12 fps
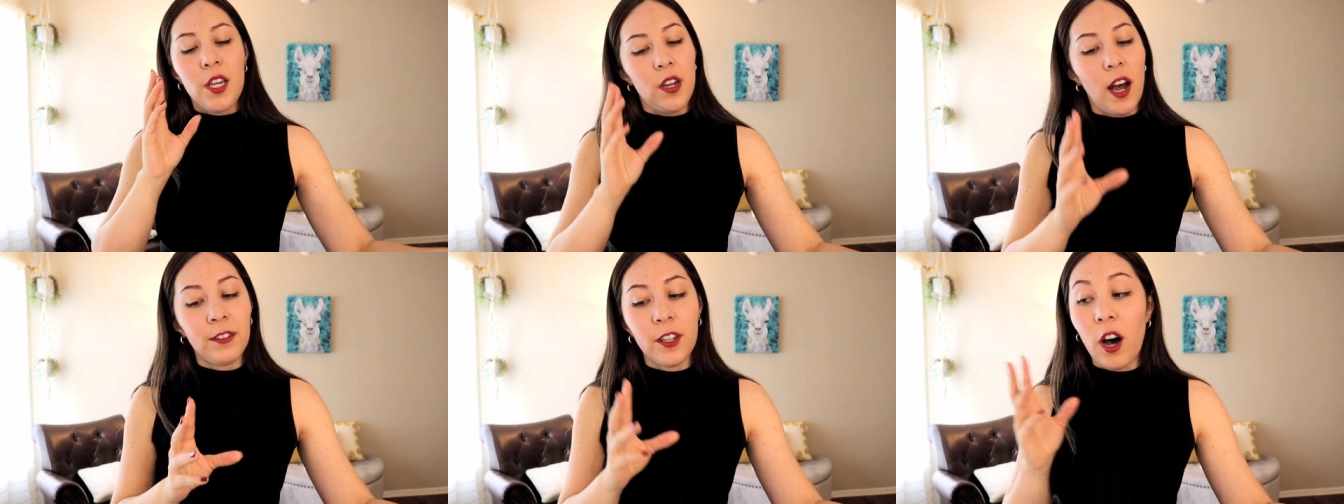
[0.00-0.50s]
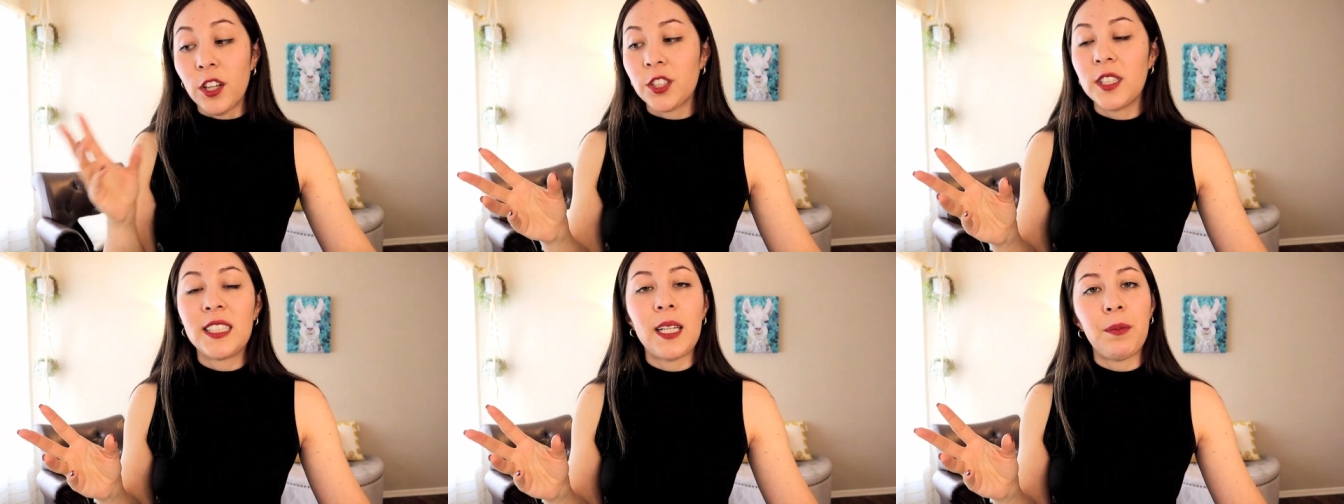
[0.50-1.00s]
You have to
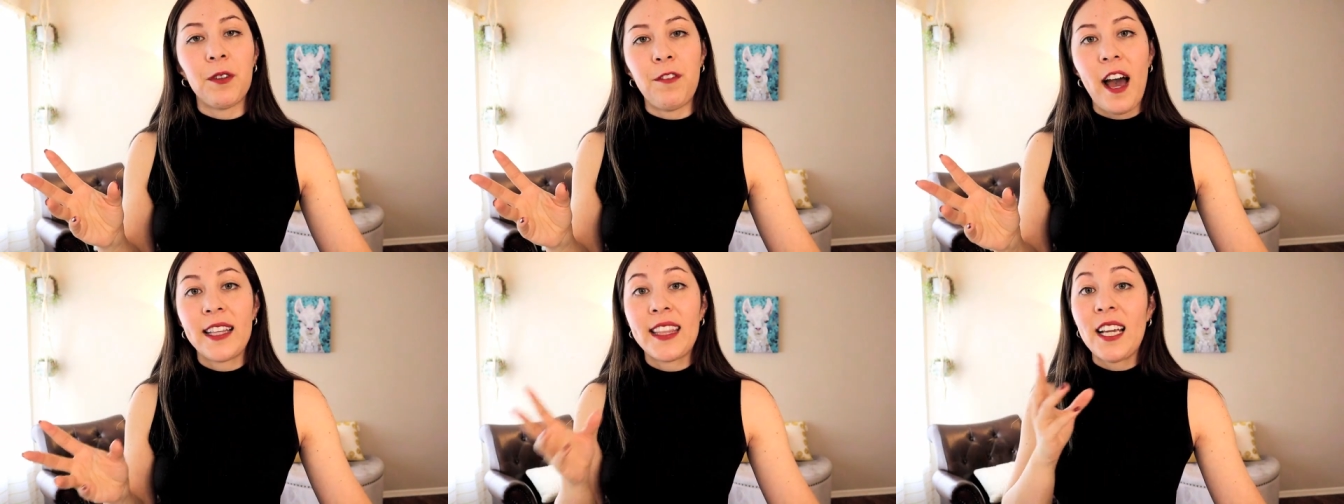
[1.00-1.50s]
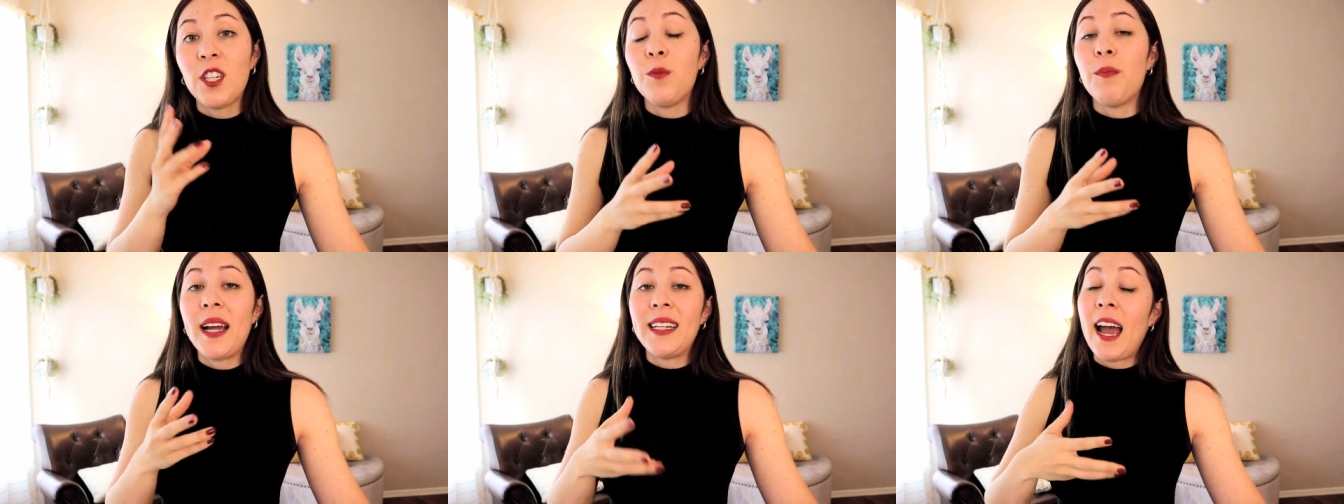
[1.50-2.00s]
also accept the fact that
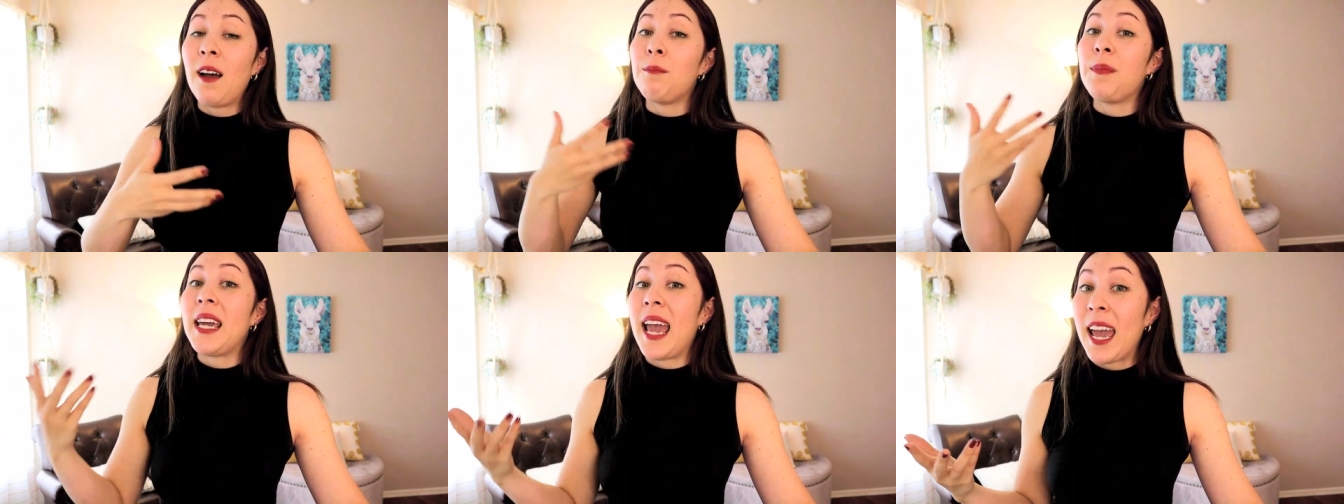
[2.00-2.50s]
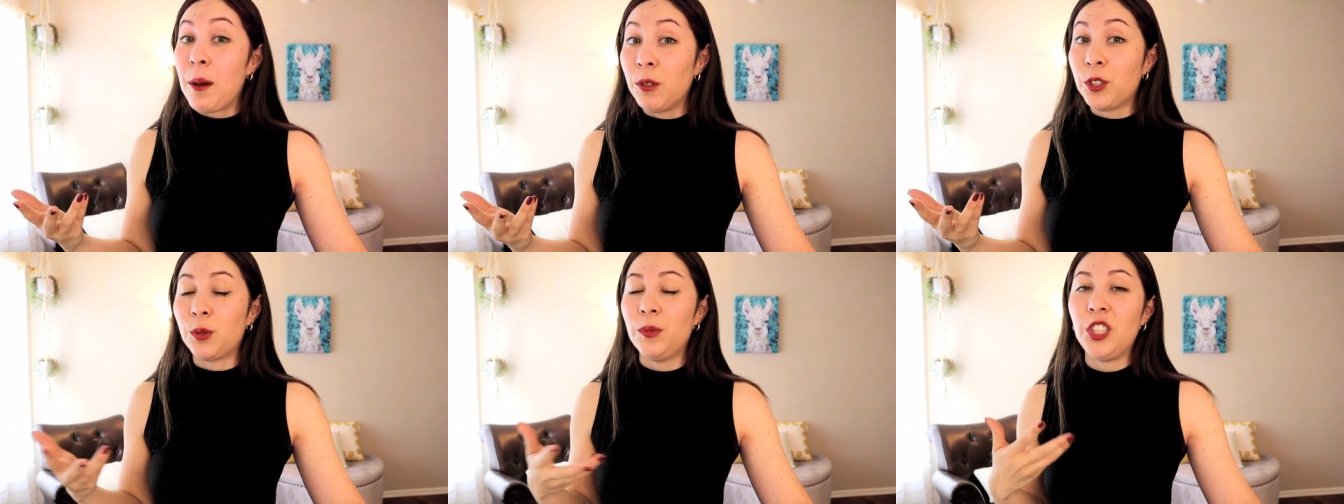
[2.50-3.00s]
you might not be
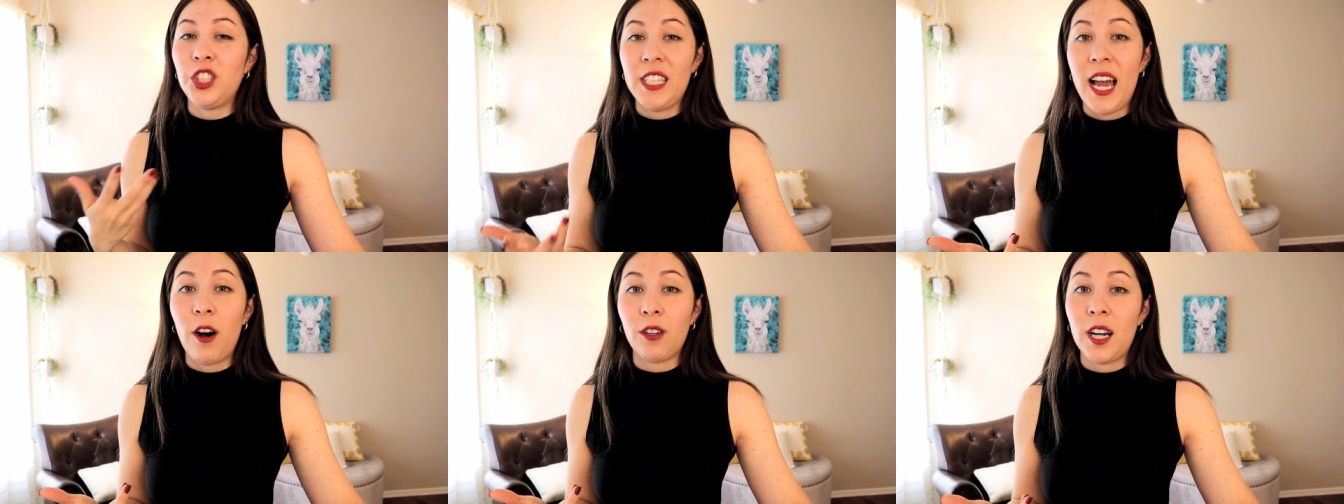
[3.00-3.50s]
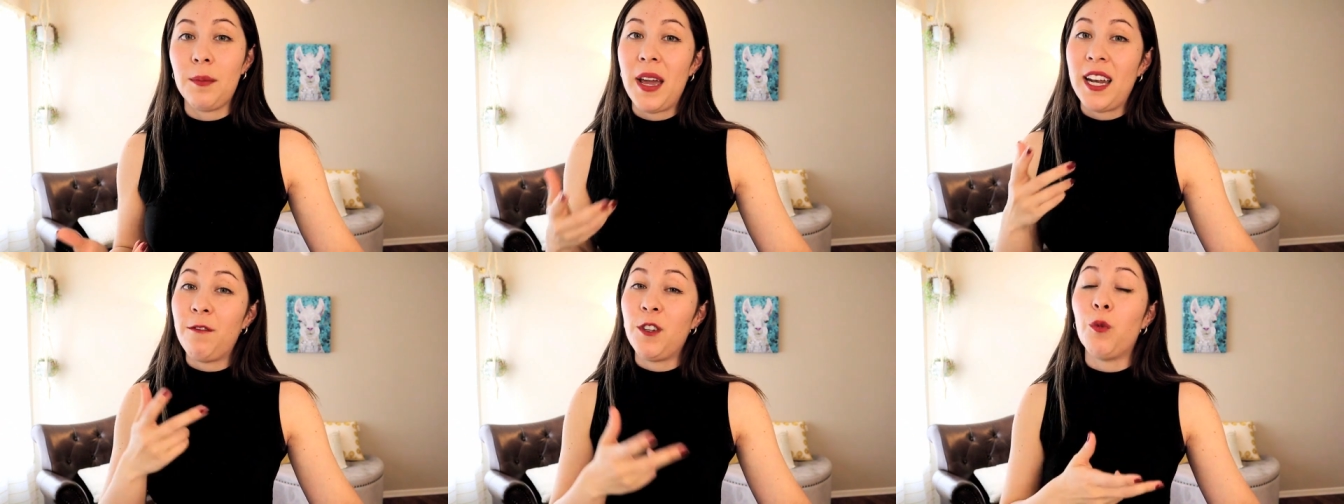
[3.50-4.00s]
able to reach the outcome,
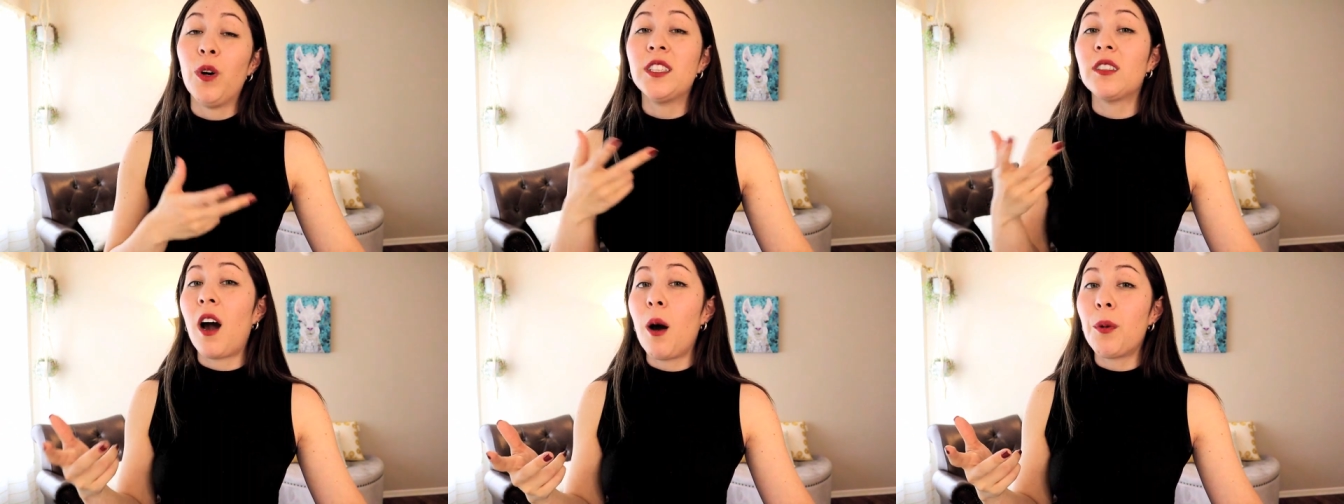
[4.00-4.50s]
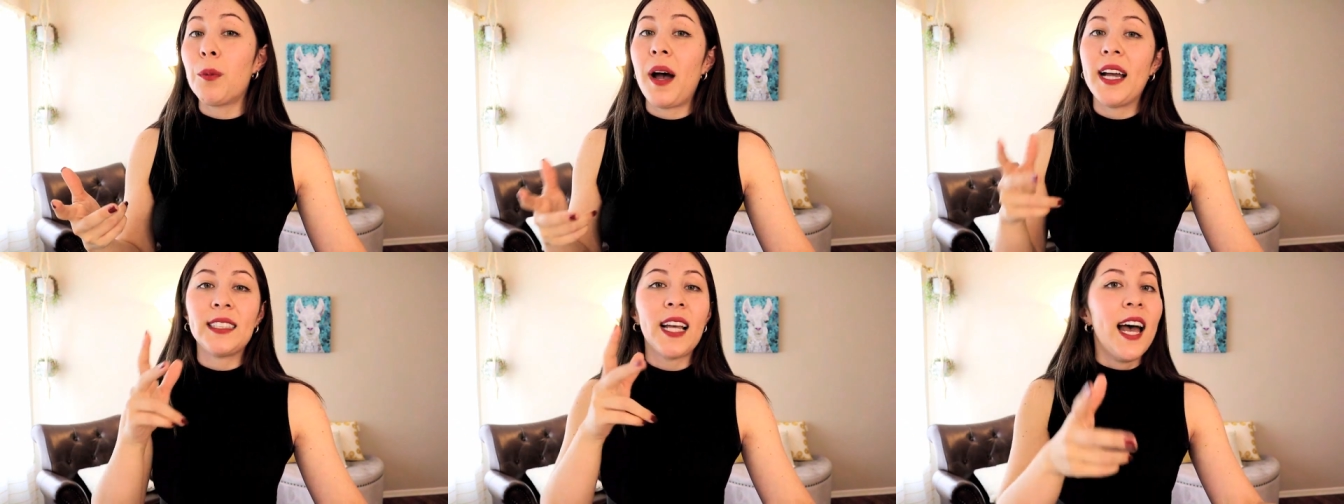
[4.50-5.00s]
and if you want to
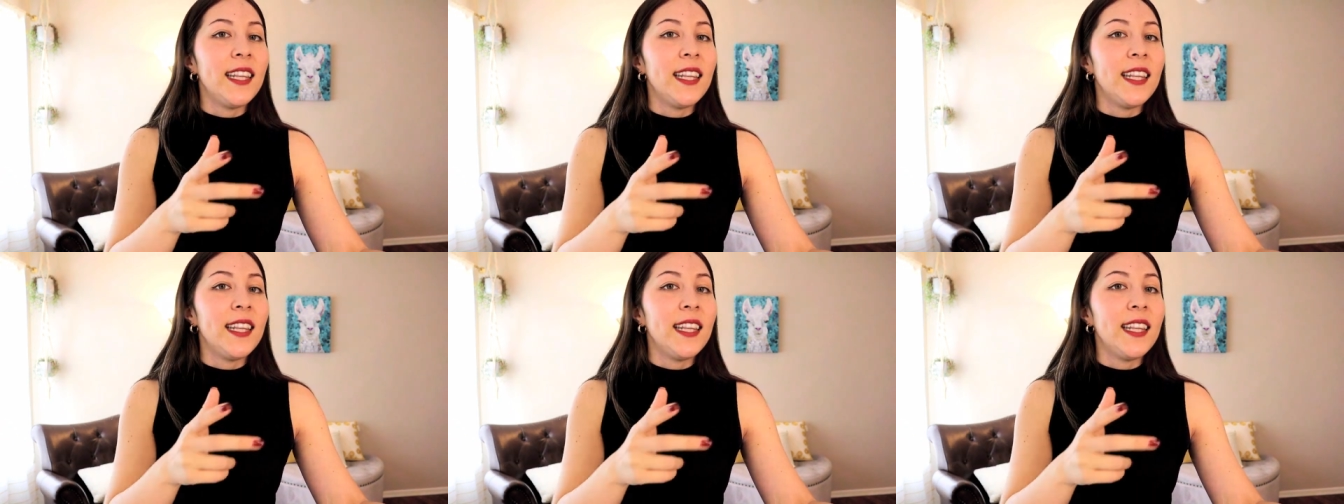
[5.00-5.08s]
compromise,